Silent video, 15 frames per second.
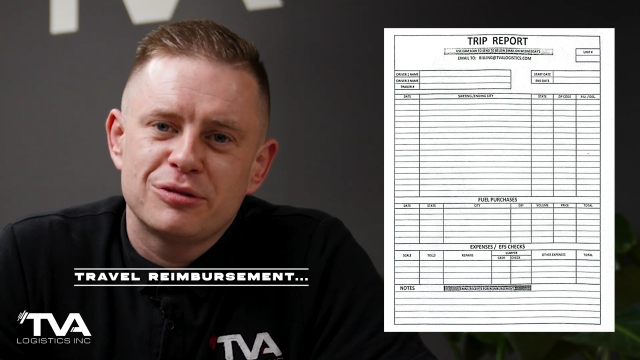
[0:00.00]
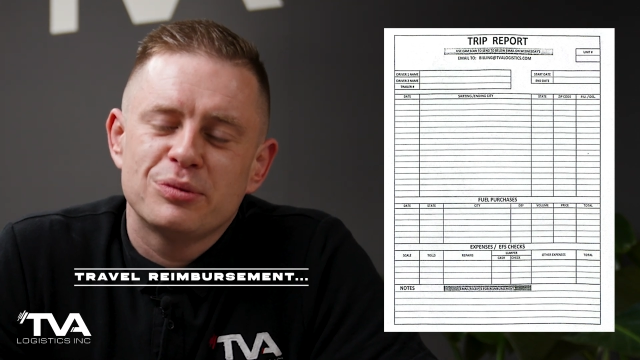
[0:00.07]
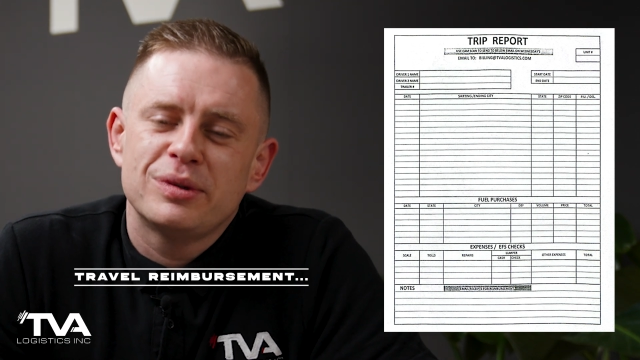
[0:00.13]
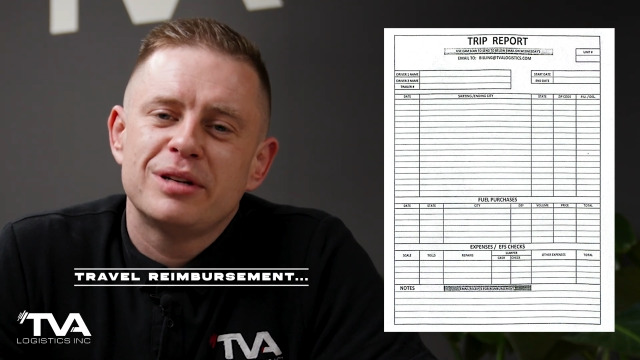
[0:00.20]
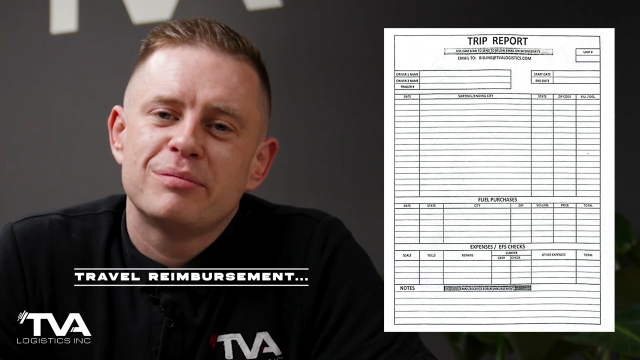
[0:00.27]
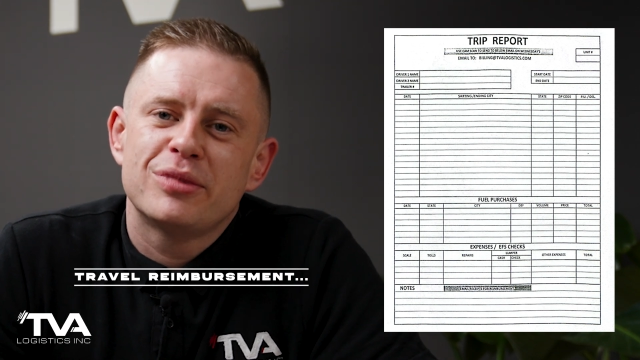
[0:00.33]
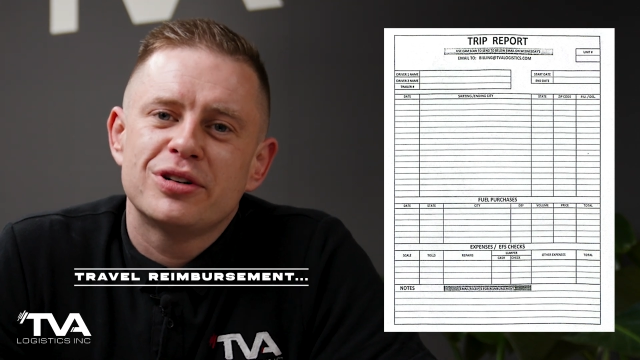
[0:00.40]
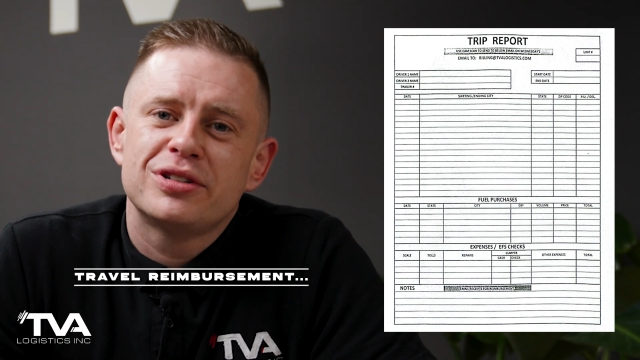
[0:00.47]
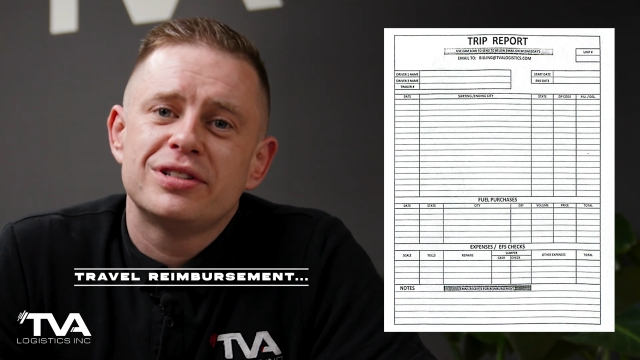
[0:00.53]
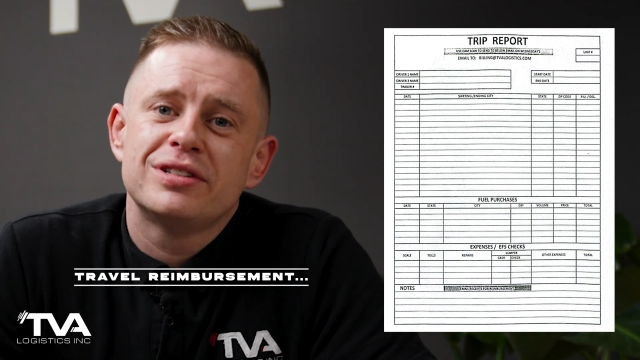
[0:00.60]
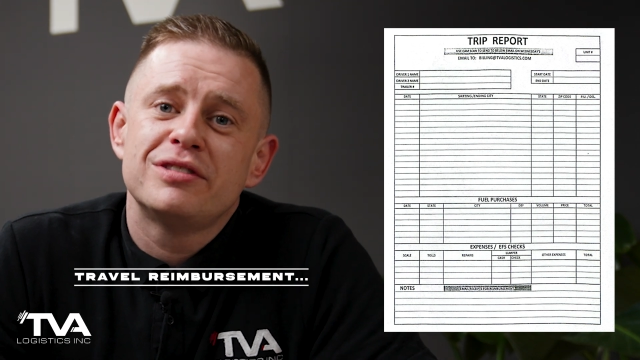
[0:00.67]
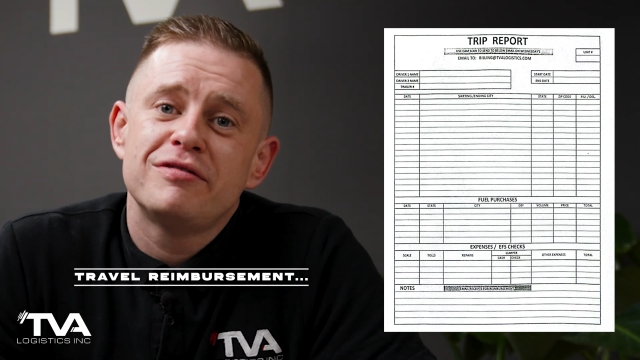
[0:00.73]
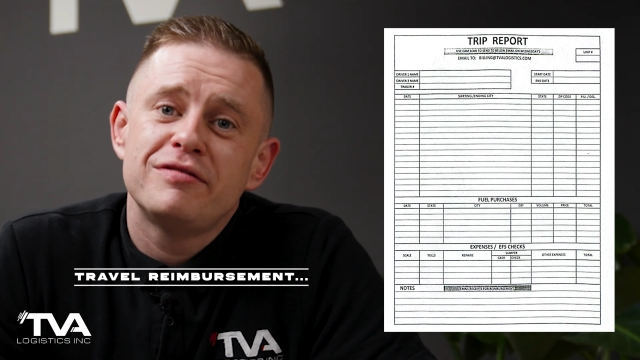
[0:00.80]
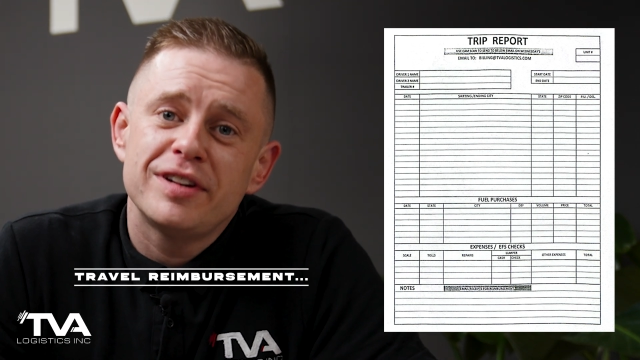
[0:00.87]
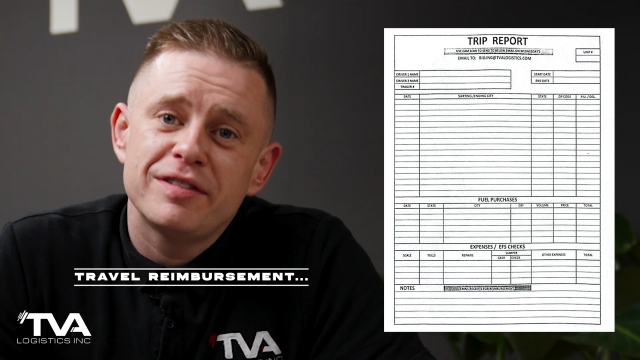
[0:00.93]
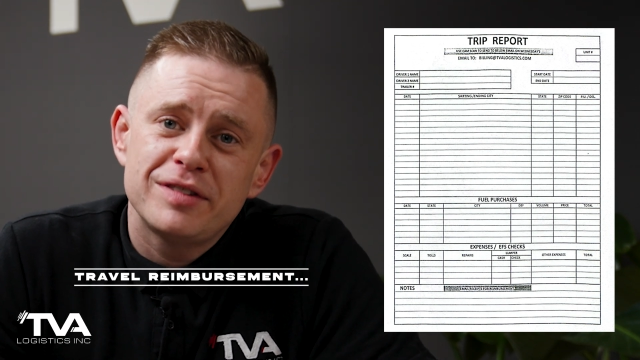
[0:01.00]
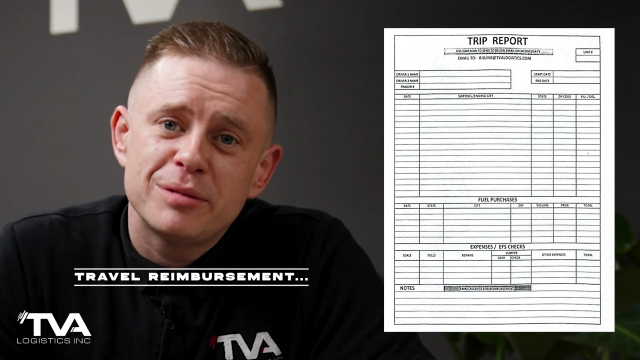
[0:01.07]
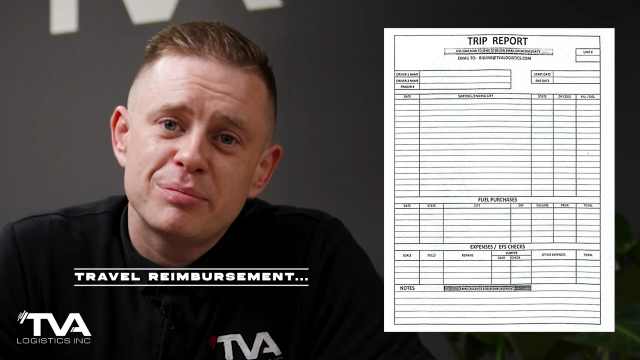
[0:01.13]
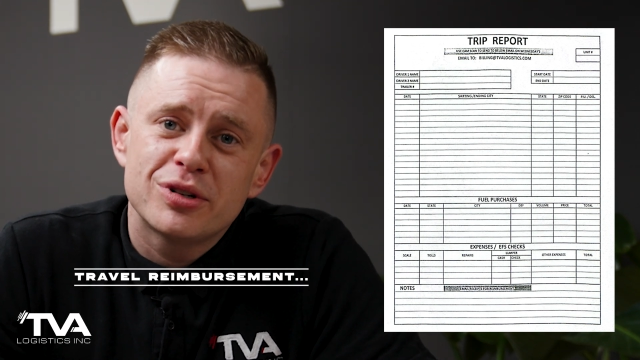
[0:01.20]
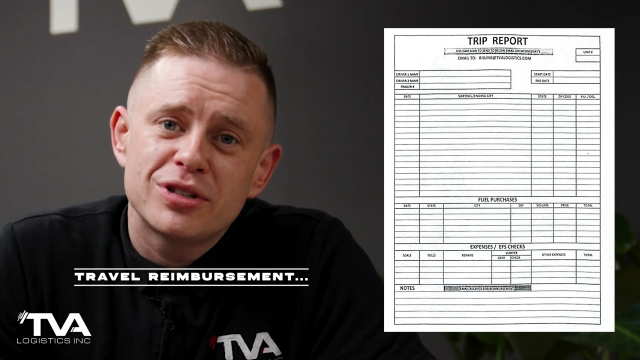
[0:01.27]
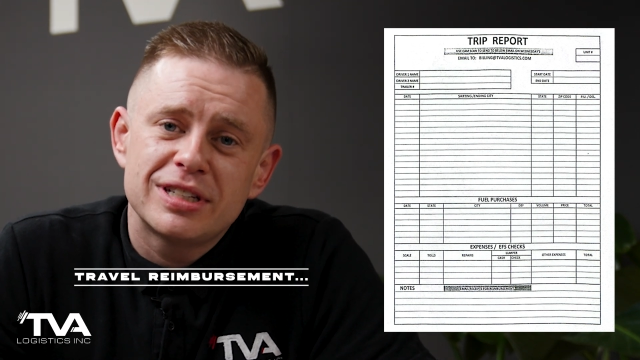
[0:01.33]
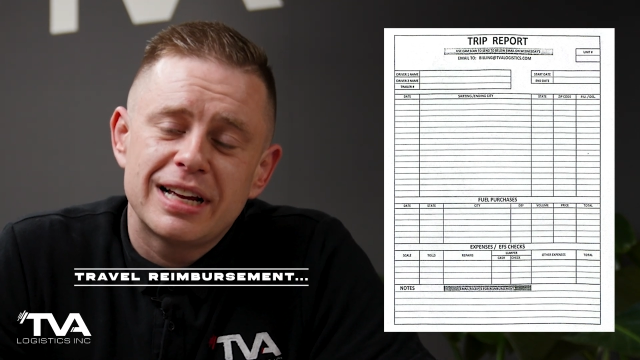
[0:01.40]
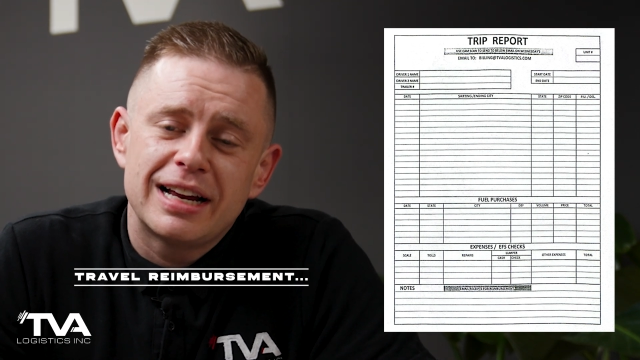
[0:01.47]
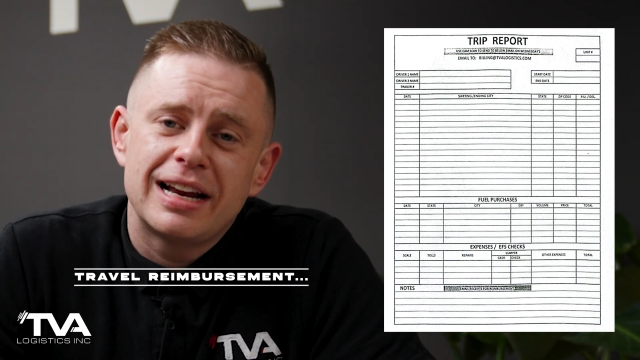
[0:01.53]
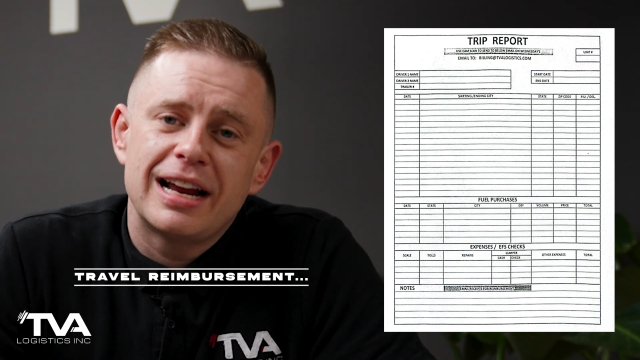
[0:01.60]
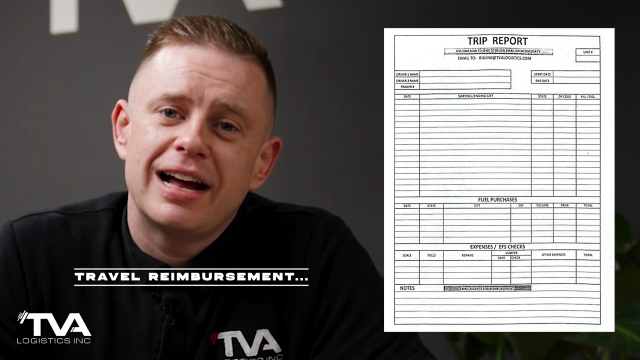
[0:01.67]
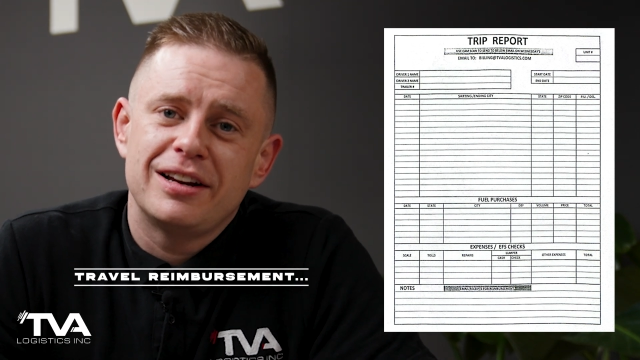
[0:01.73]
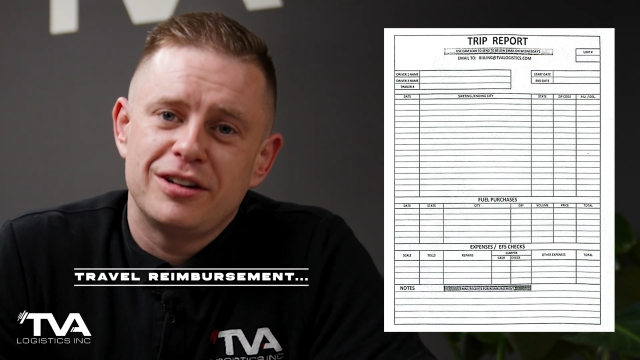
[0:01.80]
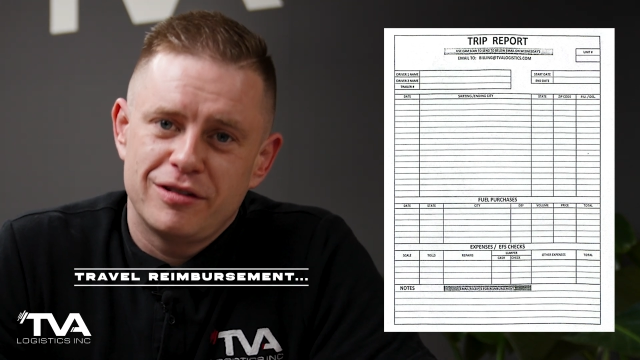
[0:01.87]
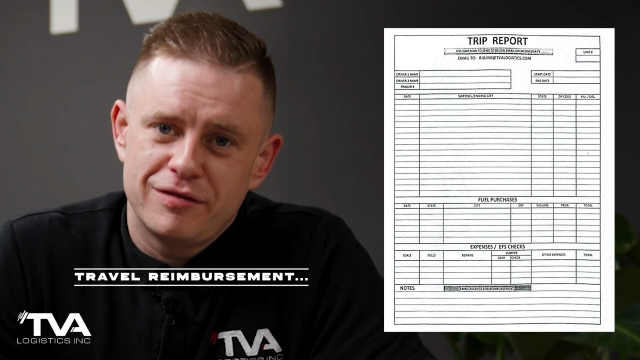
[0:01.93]
reimburses 50%
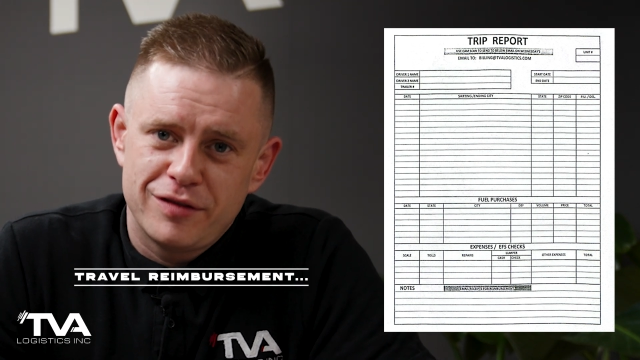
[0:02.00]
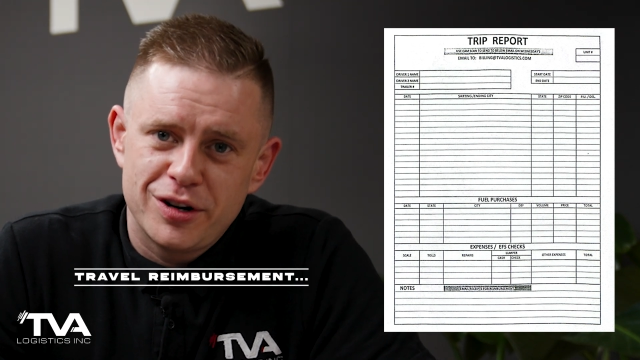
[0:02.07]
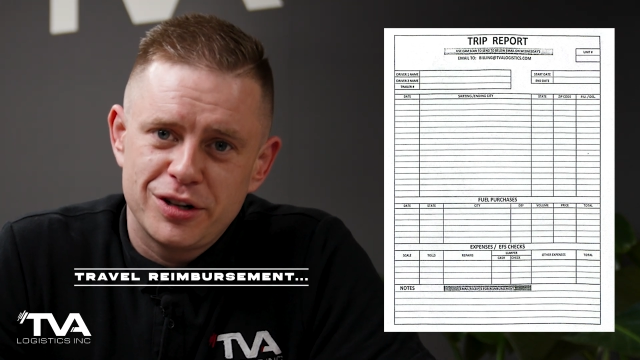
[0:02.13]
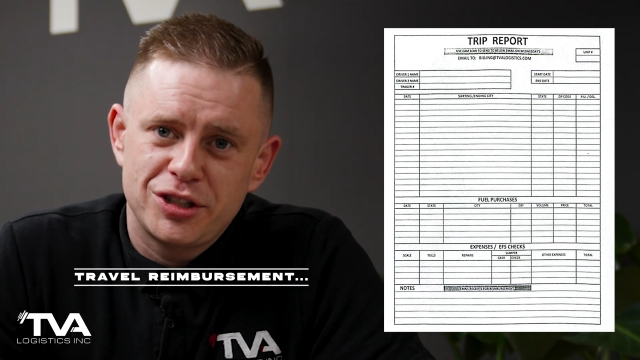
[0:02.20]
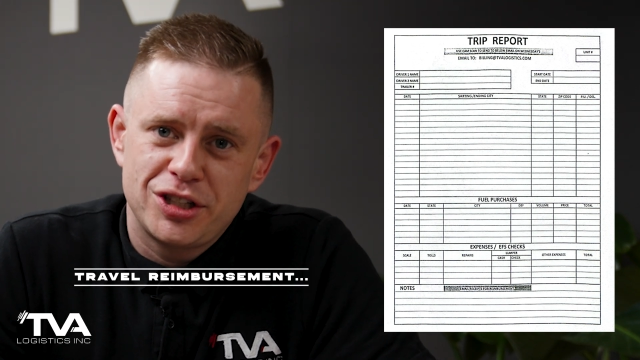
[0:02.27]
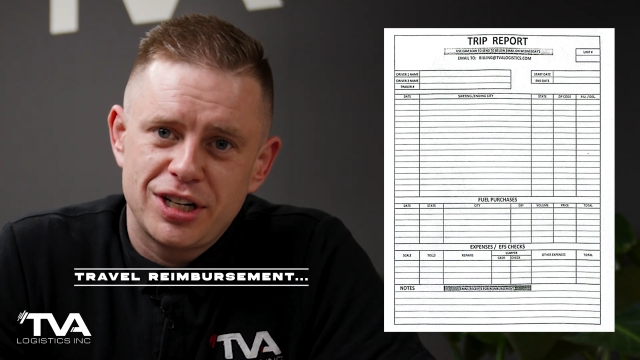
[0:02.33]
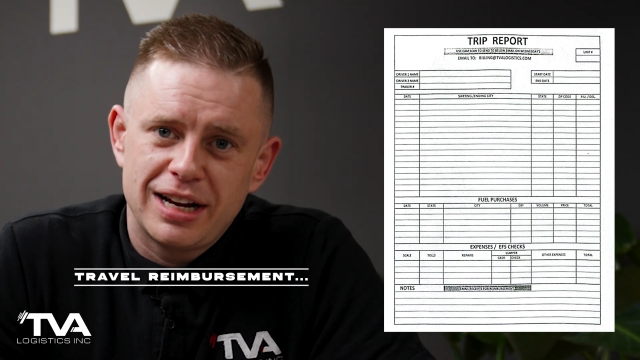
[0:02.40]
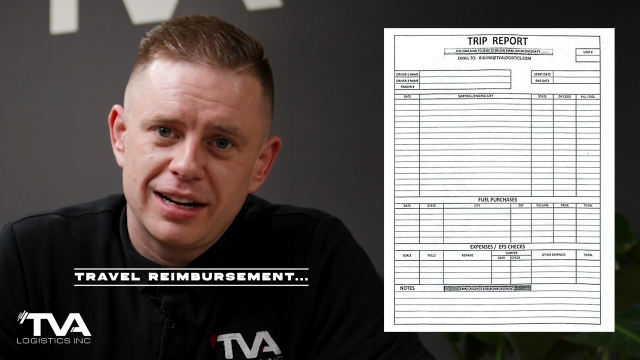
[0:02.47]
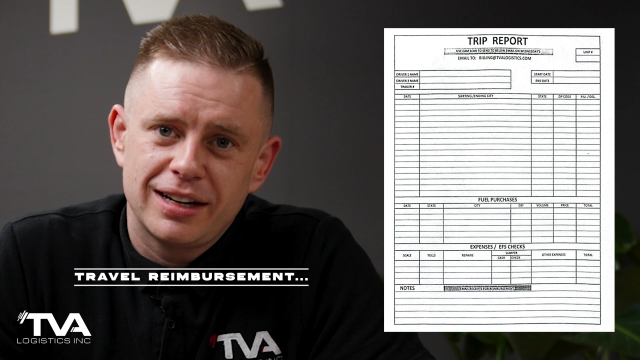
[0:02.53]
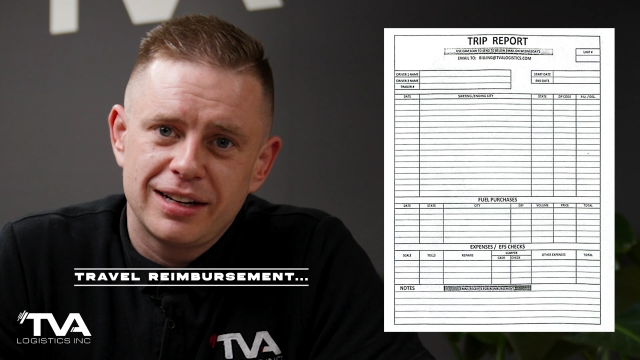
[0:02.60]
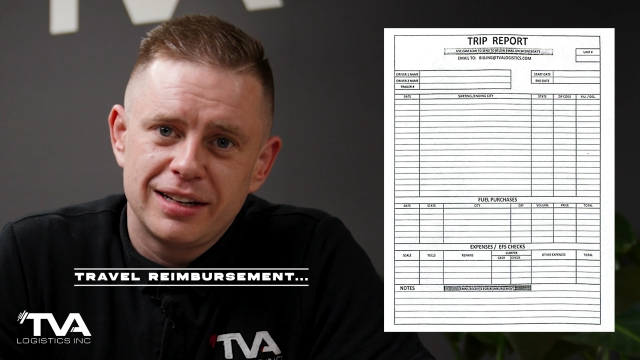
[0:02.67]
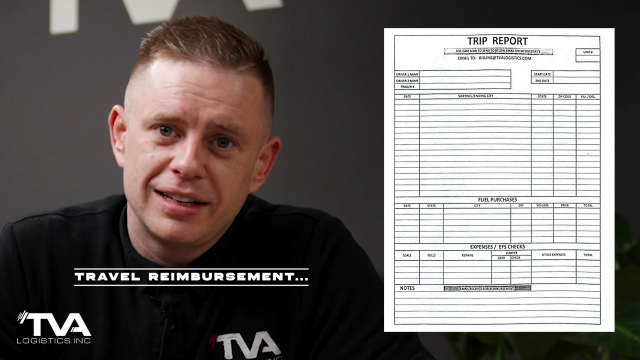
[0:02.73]
on your first check